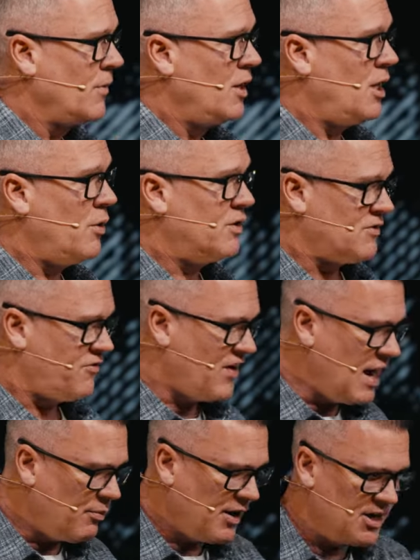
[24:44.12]
You know, as a
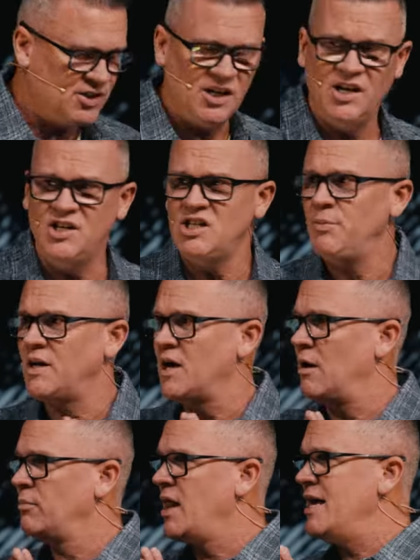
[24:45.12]
family, it's easy to
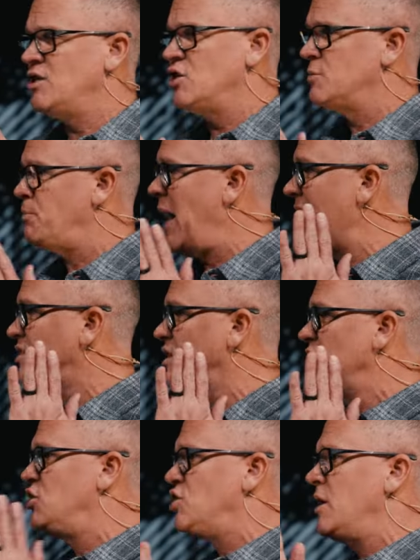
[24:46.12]
become like just
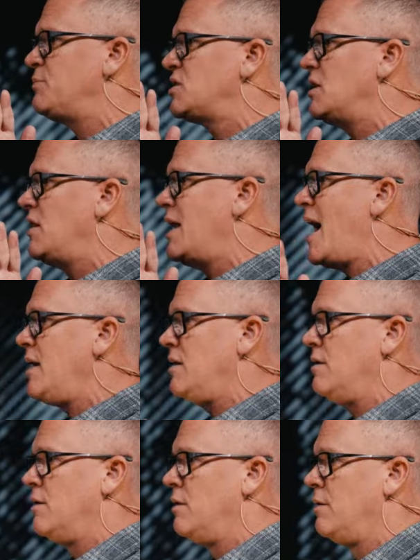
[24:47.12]
passing ships in the night.
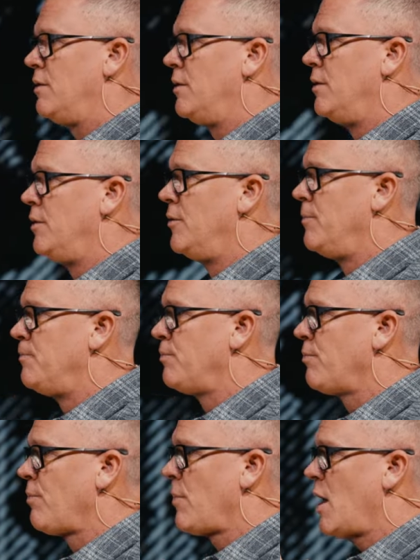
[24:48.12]

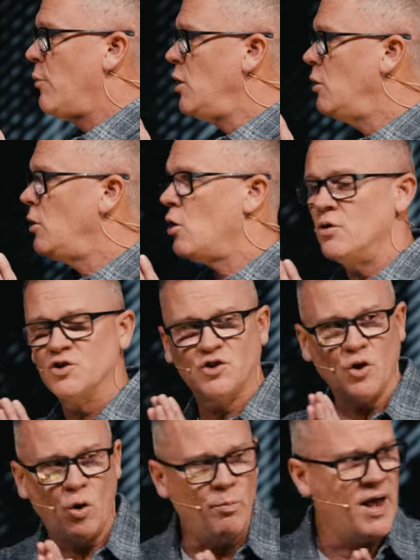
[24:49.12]
And we're no longer
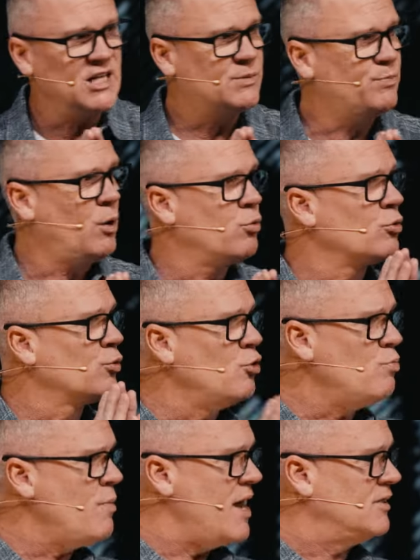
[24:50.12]
soulmates, but we're
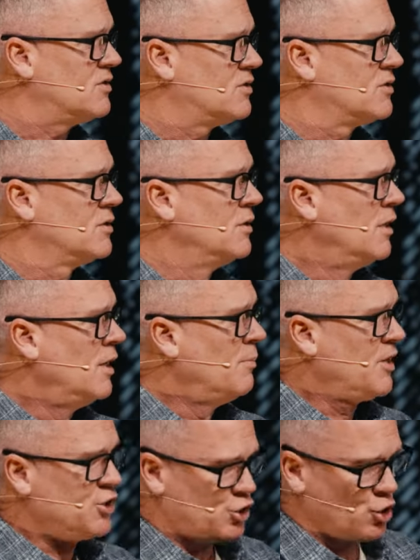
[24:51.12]
roommates
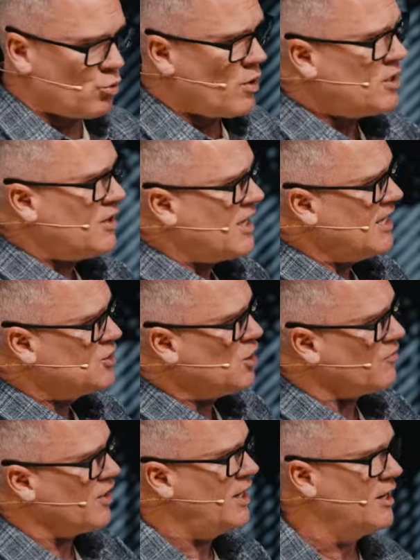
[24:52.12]
because you're running the kids
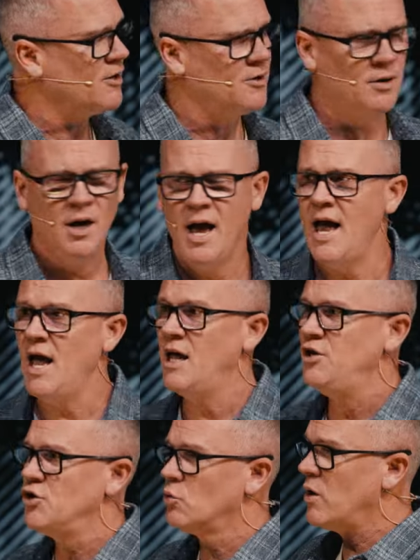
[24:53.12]
over here
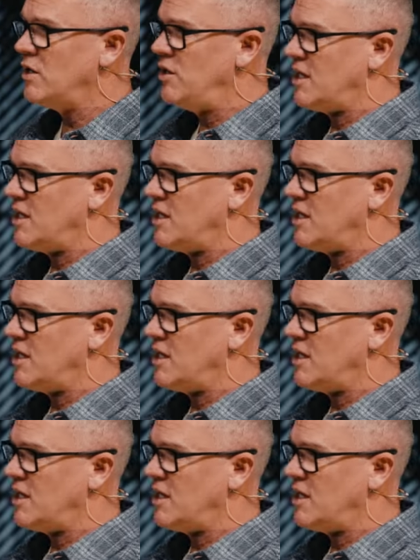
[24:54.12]
and you're running the